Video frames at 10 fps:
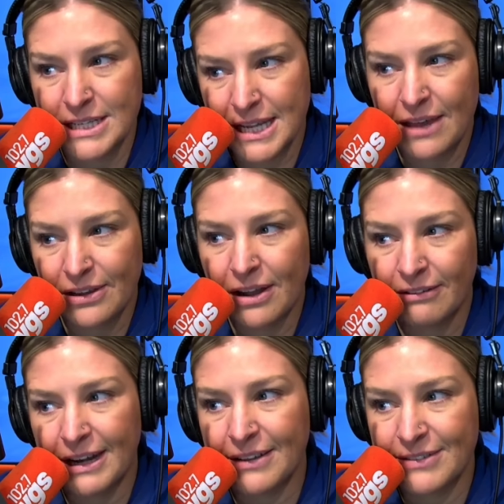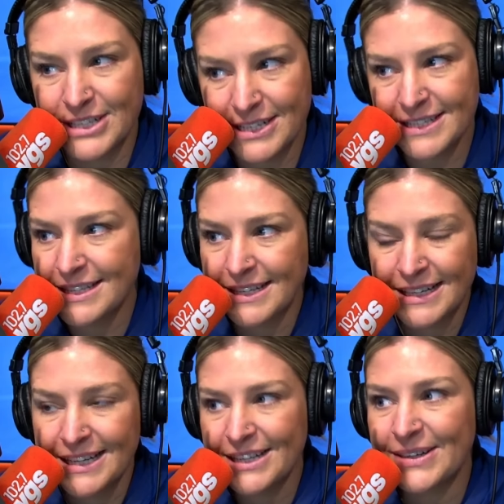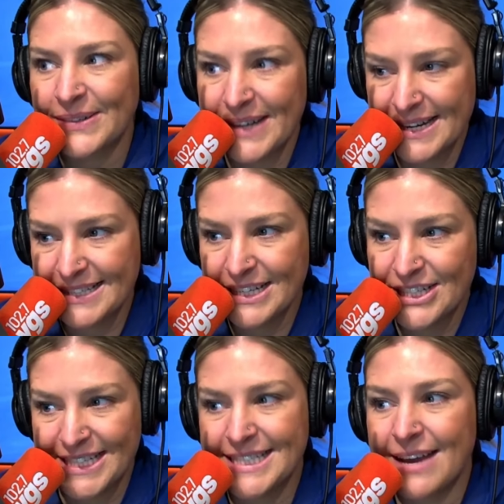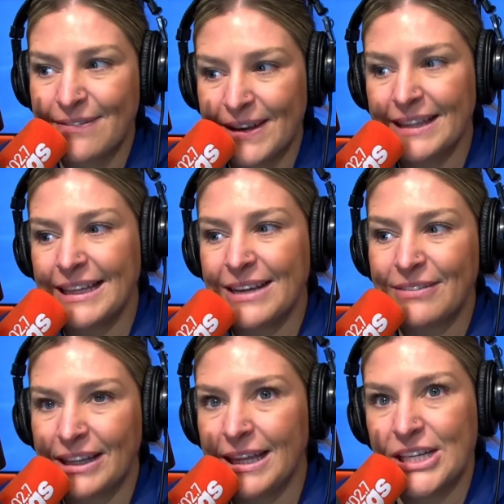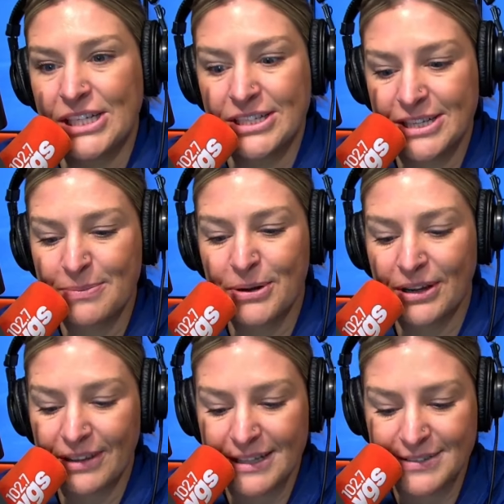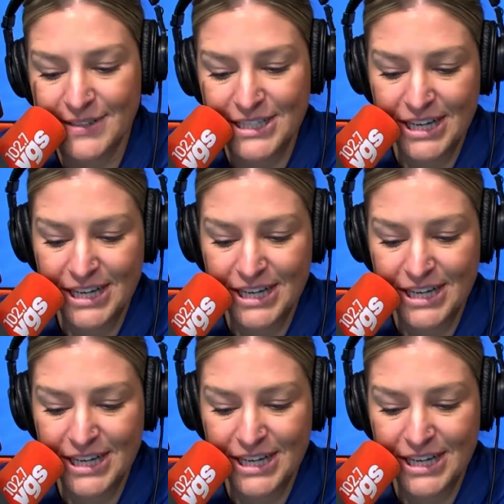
together already, which is... crazy. She's definitely a relationship girl, that's for sure.